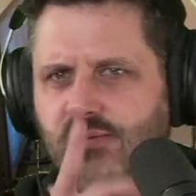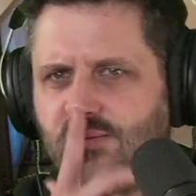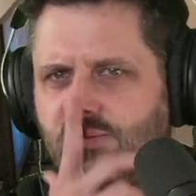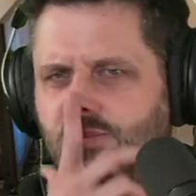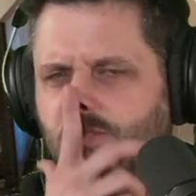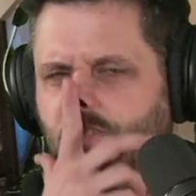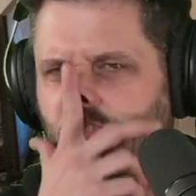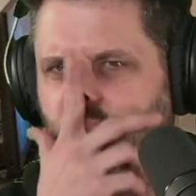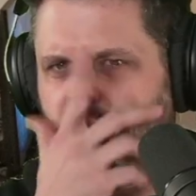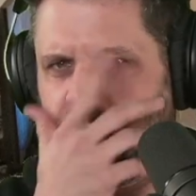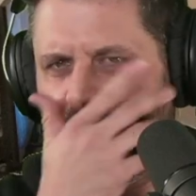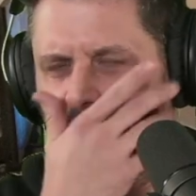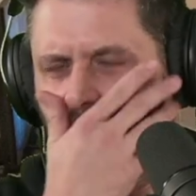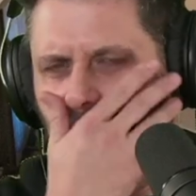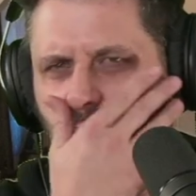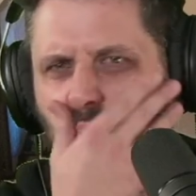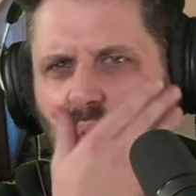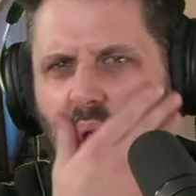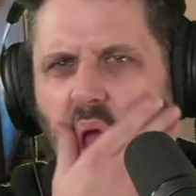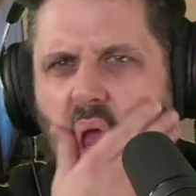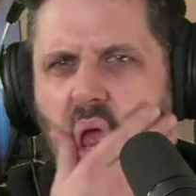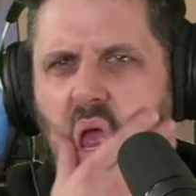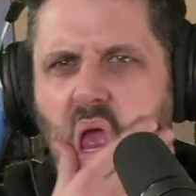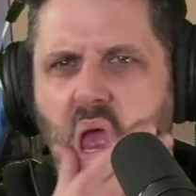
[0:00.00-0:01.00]

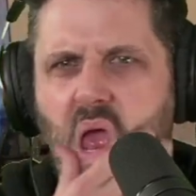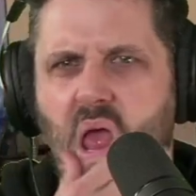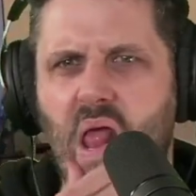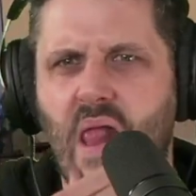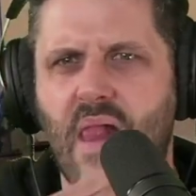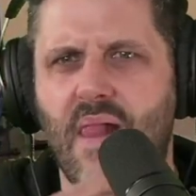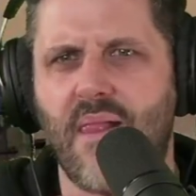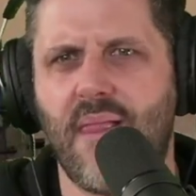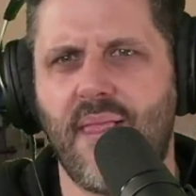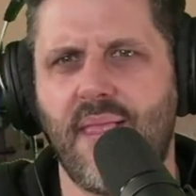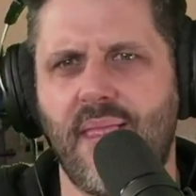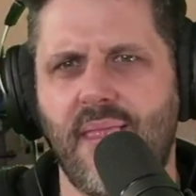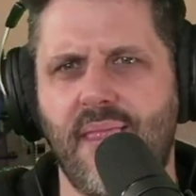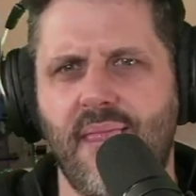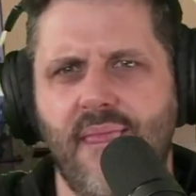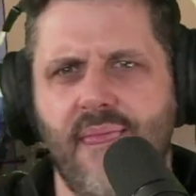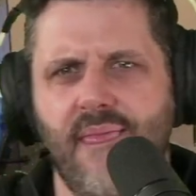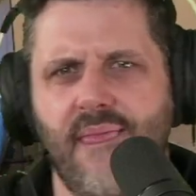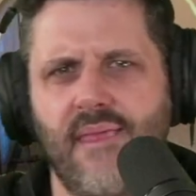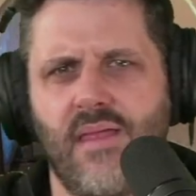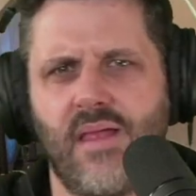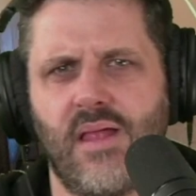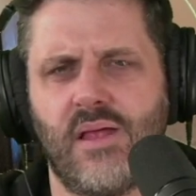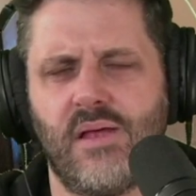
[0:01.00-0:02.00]

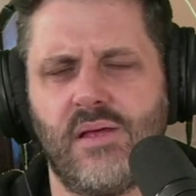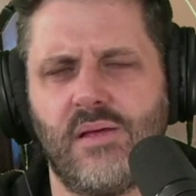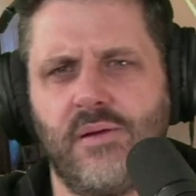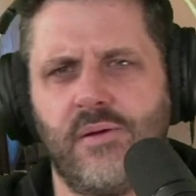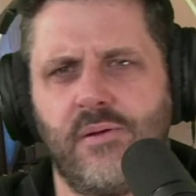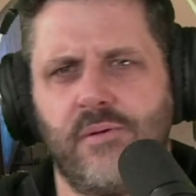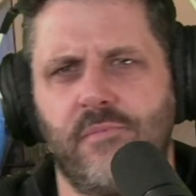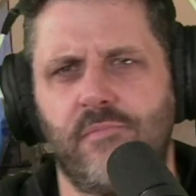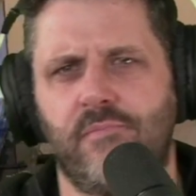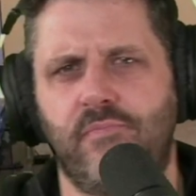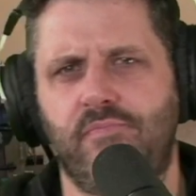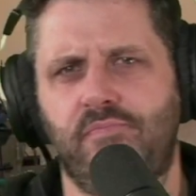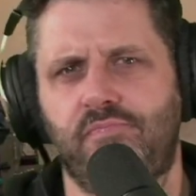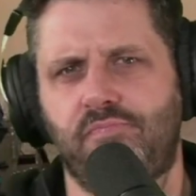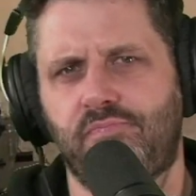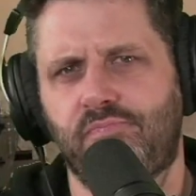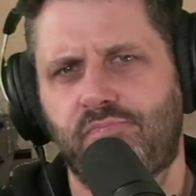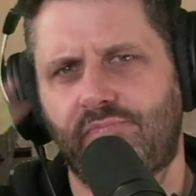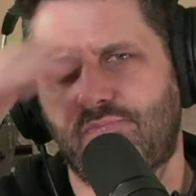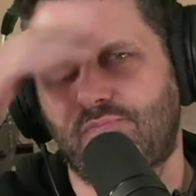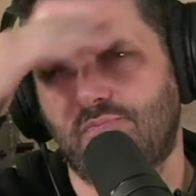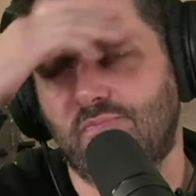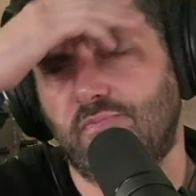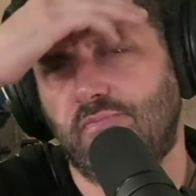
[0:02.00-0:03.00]

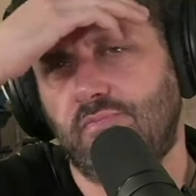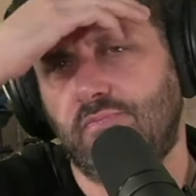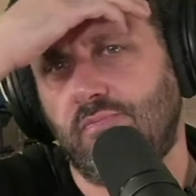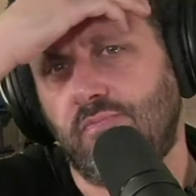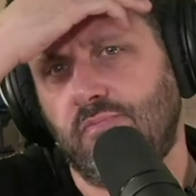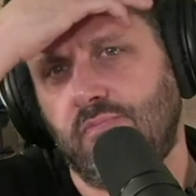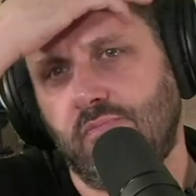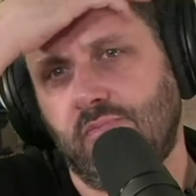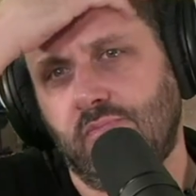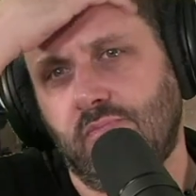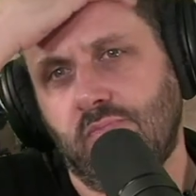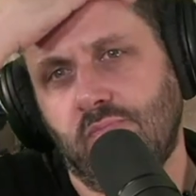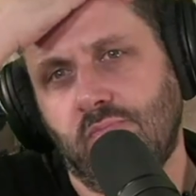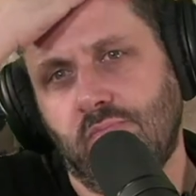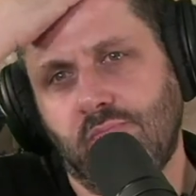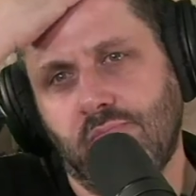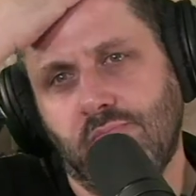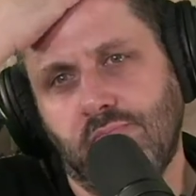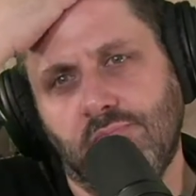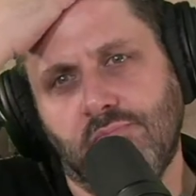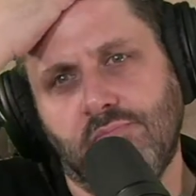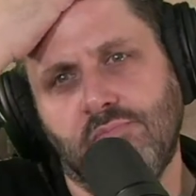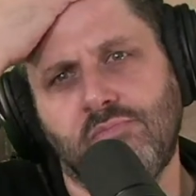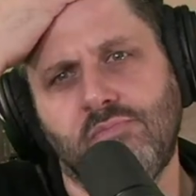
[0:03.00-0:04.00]

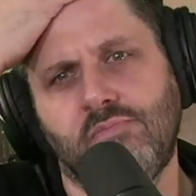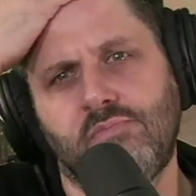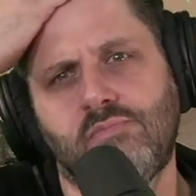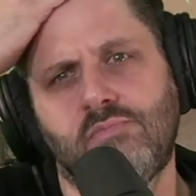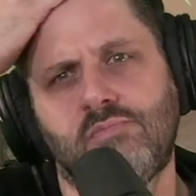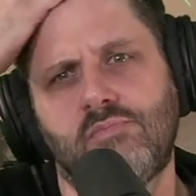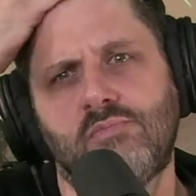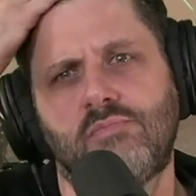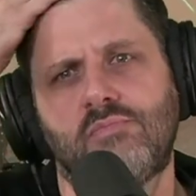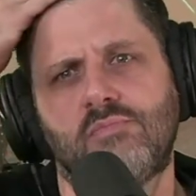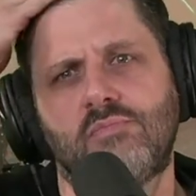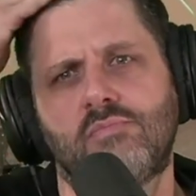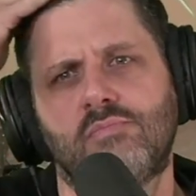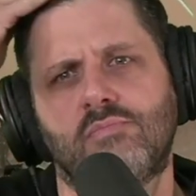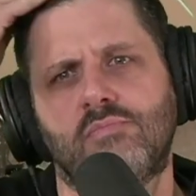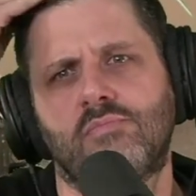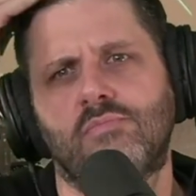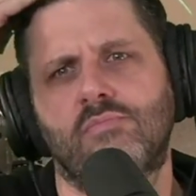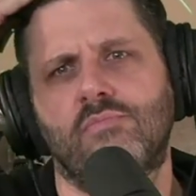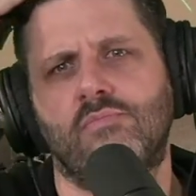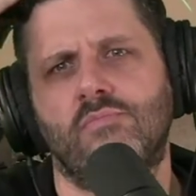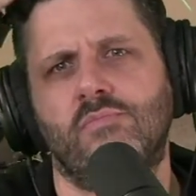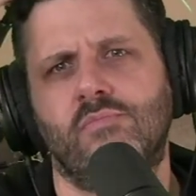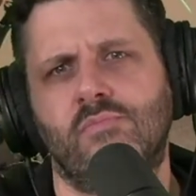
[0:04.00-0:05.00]

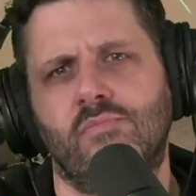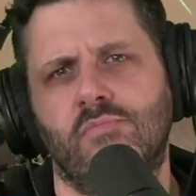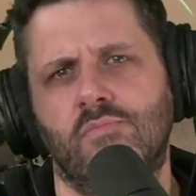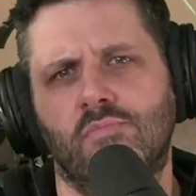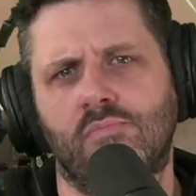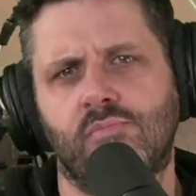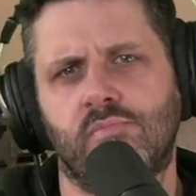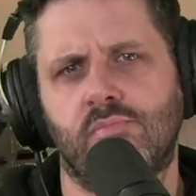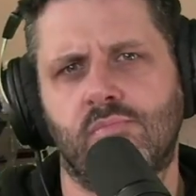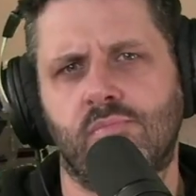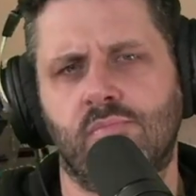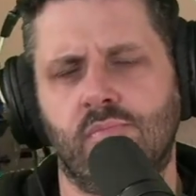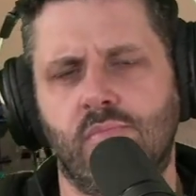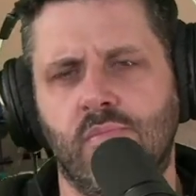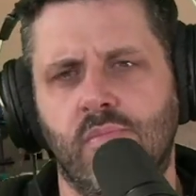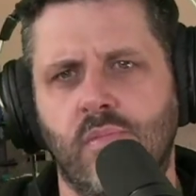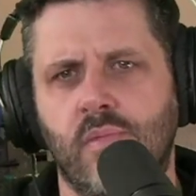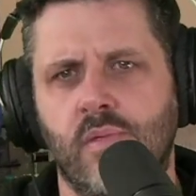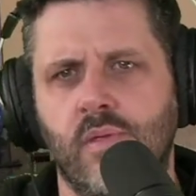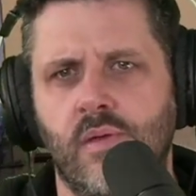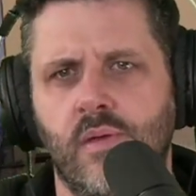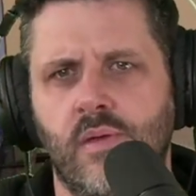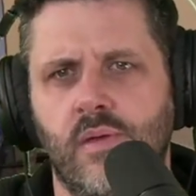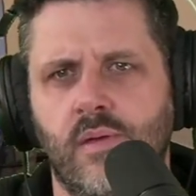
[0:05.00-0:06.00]

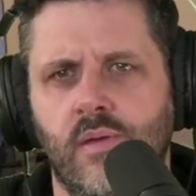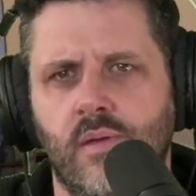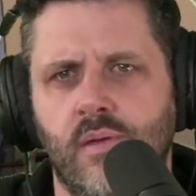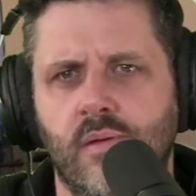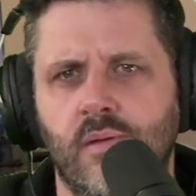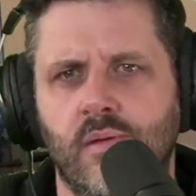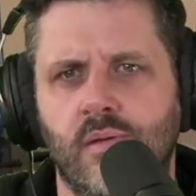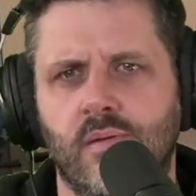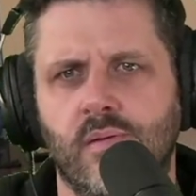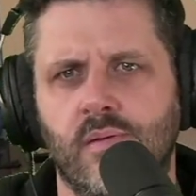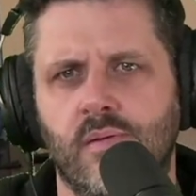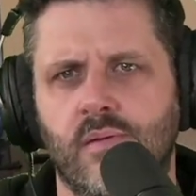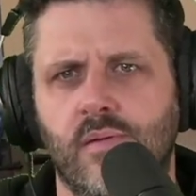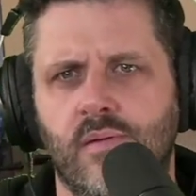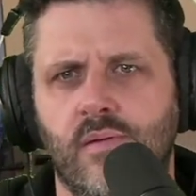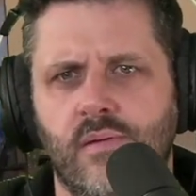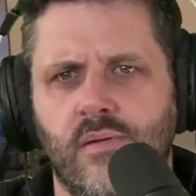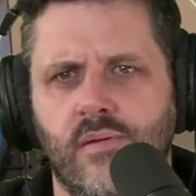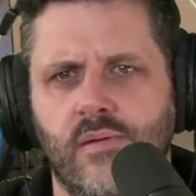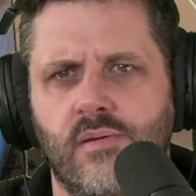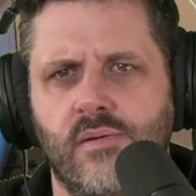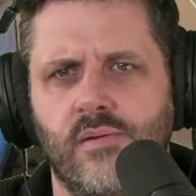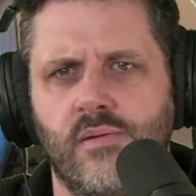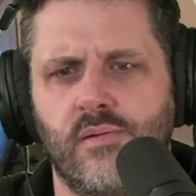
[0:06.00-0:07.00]

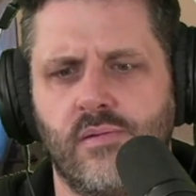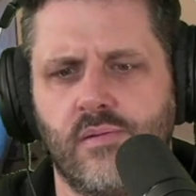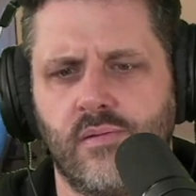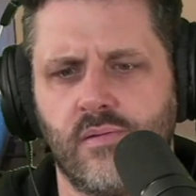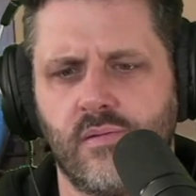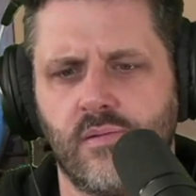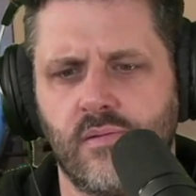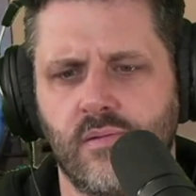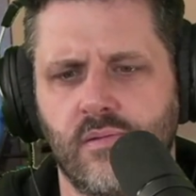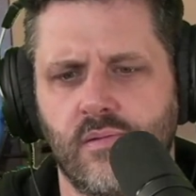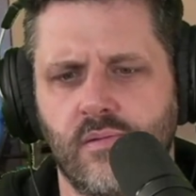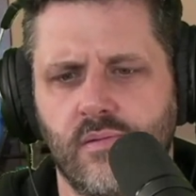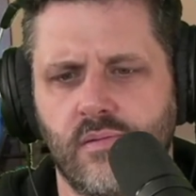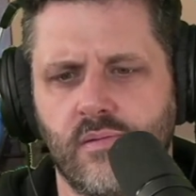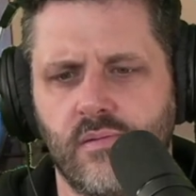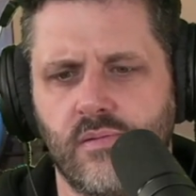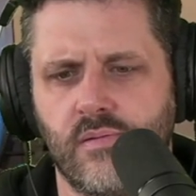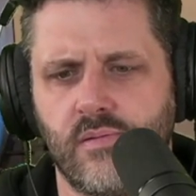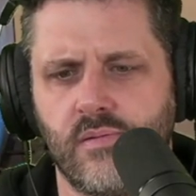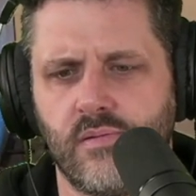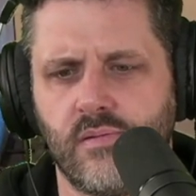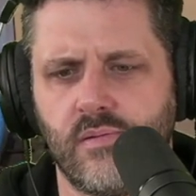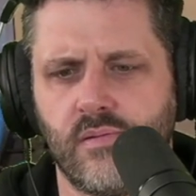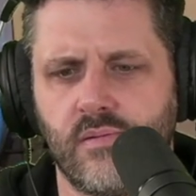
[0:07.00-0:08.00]

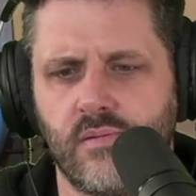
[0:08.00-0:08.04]
[no speech]